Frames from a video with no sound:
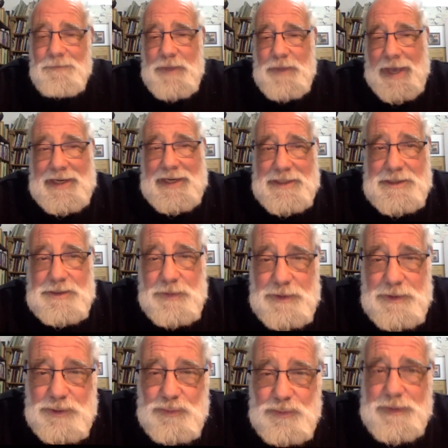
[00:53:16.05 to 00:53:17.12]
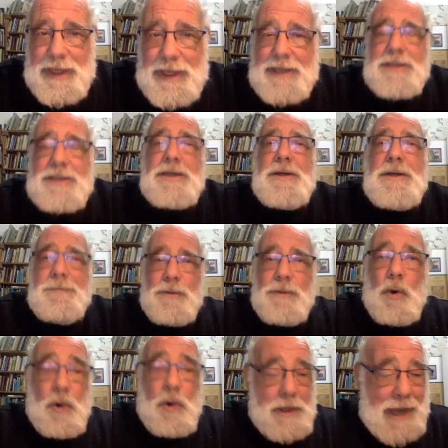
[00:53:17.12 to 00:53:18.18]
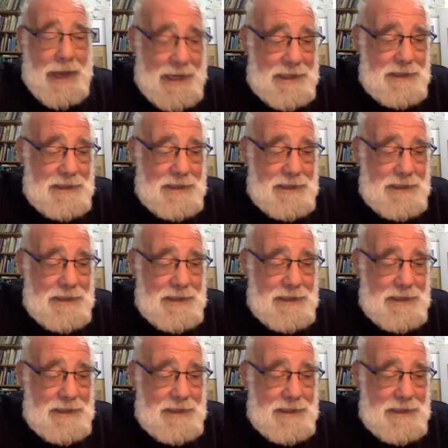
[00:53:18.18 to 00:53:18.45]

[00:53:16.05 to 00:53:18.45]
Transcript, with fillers: Can Israel do that? Or can